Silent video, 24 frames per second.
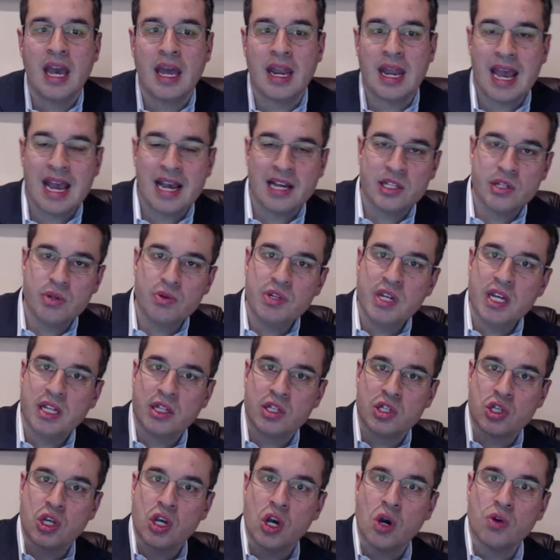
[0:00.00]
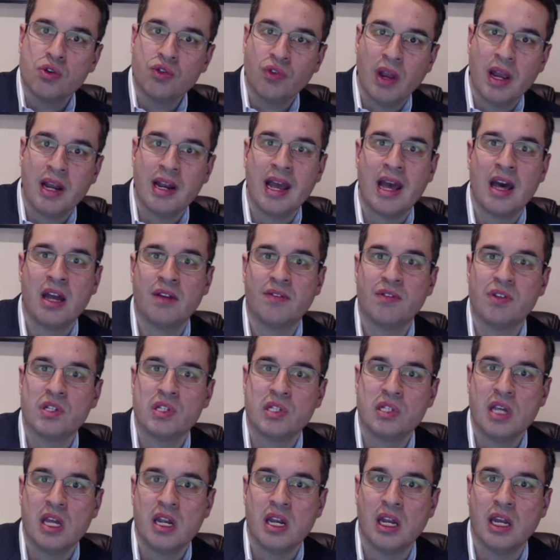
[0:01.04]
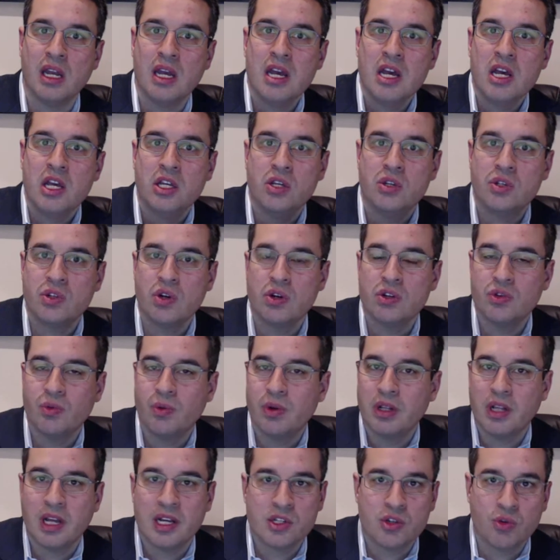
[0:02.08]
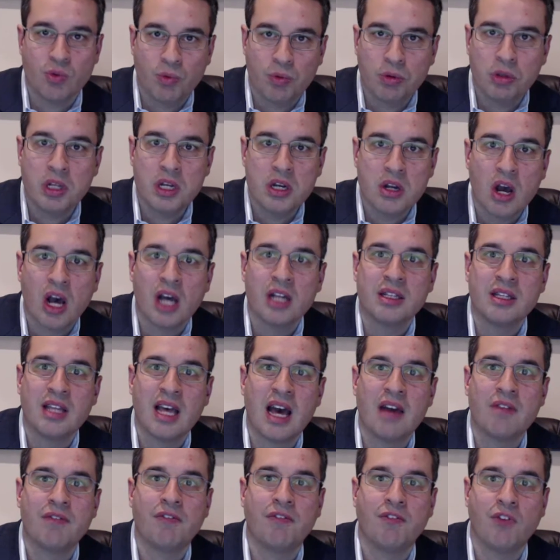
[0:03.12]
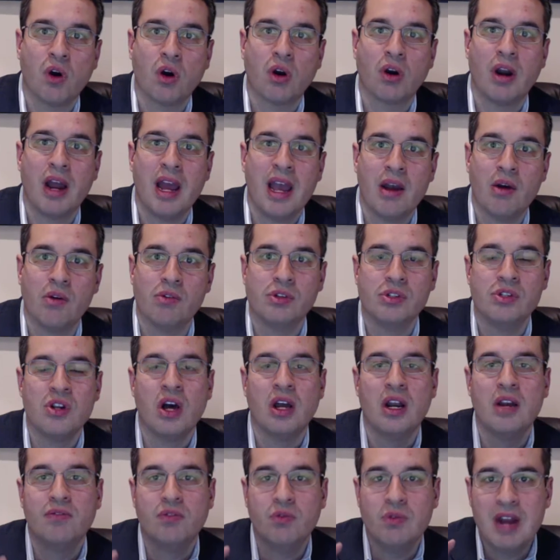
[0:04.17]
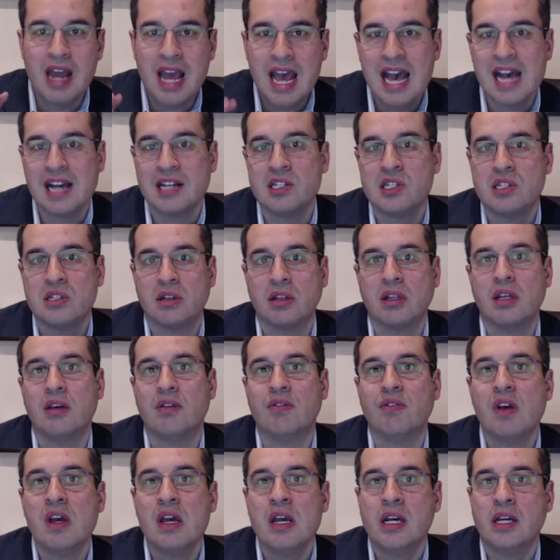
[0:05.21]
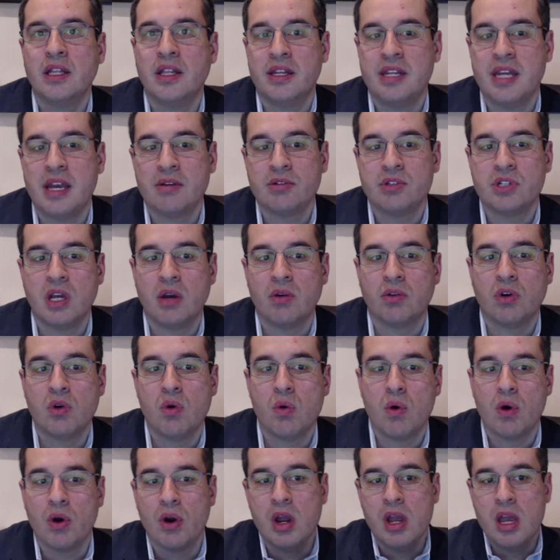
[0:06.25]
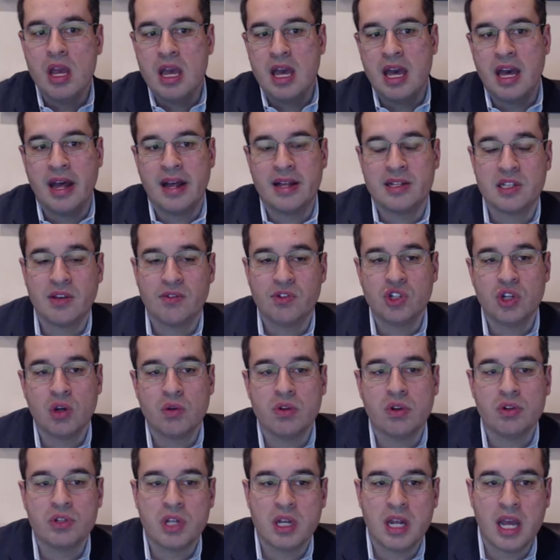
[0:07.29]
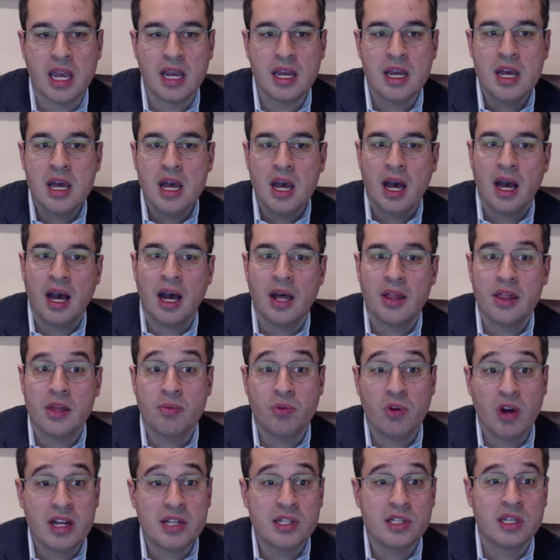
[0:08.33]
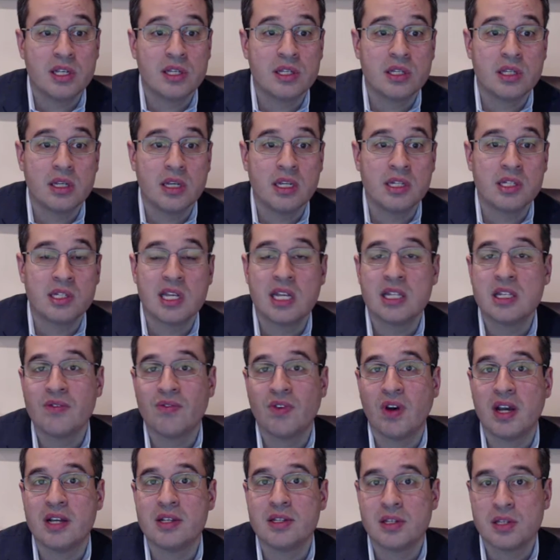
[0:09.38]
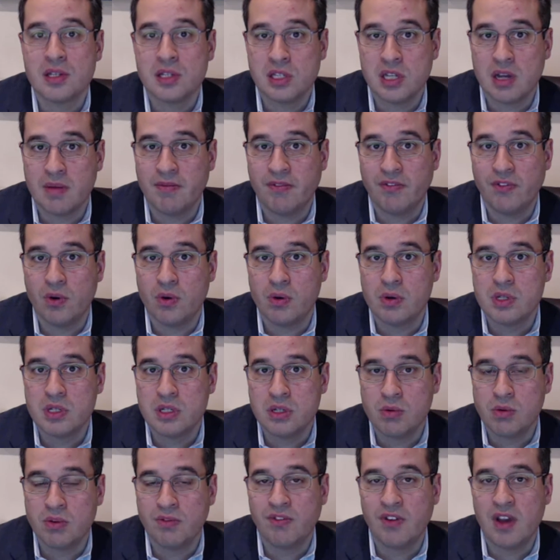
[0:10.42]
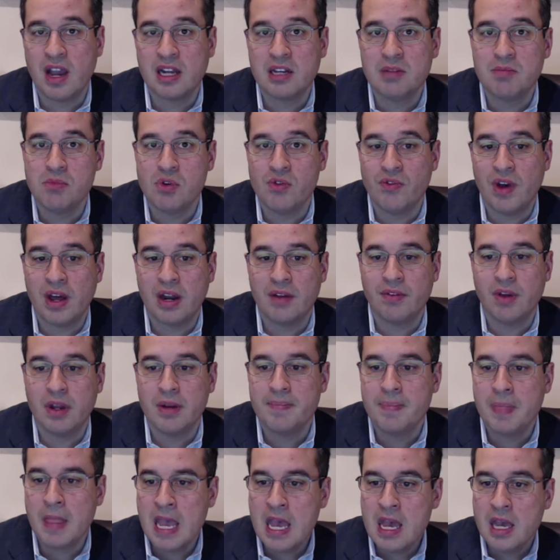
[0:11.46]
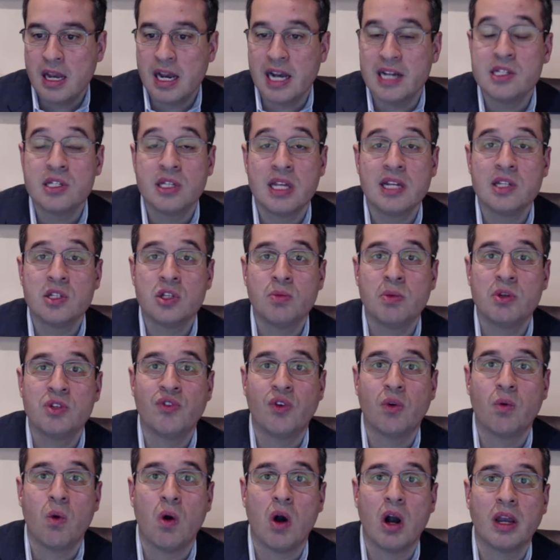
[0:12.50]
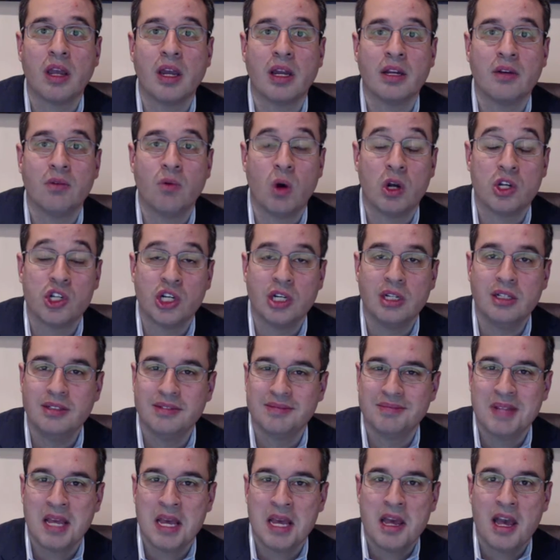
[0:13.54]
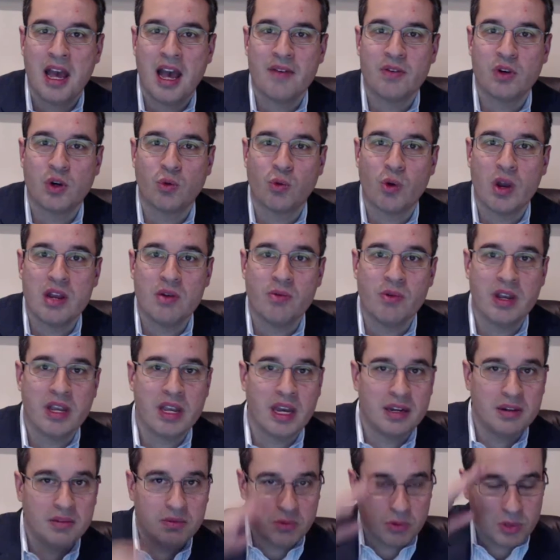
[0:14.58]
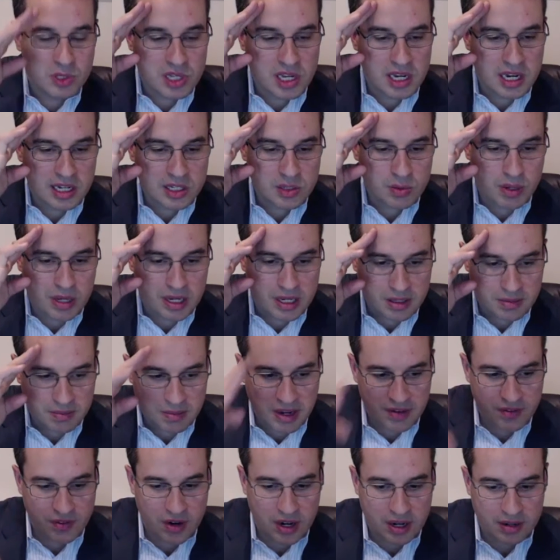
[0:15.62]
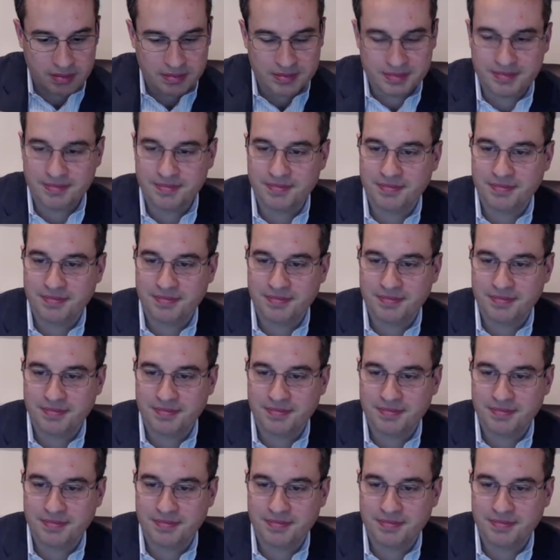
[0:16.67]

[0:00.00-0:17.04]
And as you take this GO train out of the city, you start to realize you're really not that far out. Not everyone has to live in the downtown core. And as I've shown you today, the prices incentivize some folks to in fact move out of it. Guys, thanks so much for watching. Have a great weekend. We'll see you next week. Bye for now.